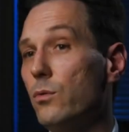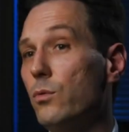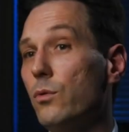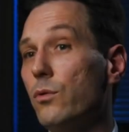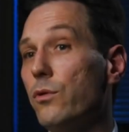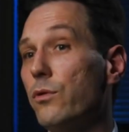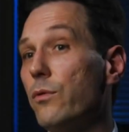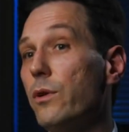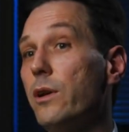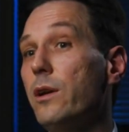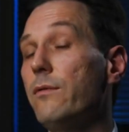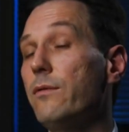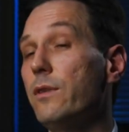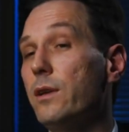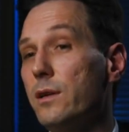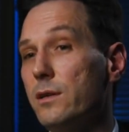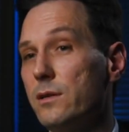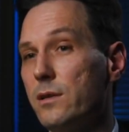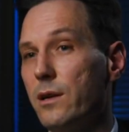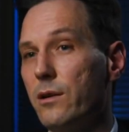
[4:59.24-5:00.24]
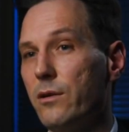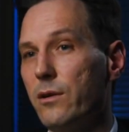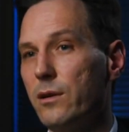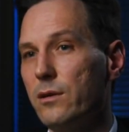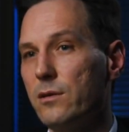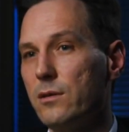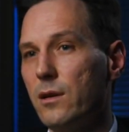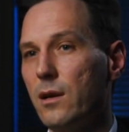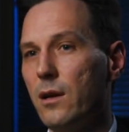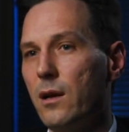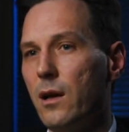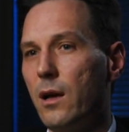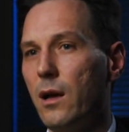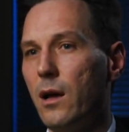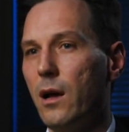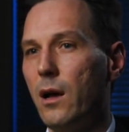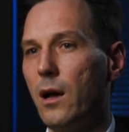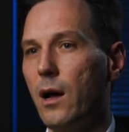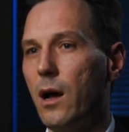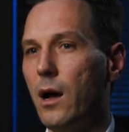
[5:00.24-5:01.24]
all three of these areas
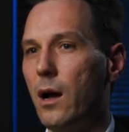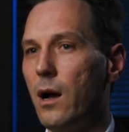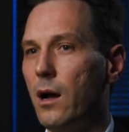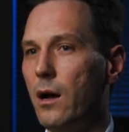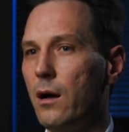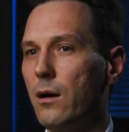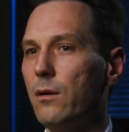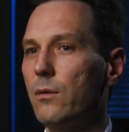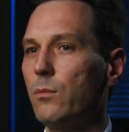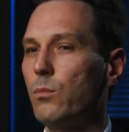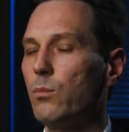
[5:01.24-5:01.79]
are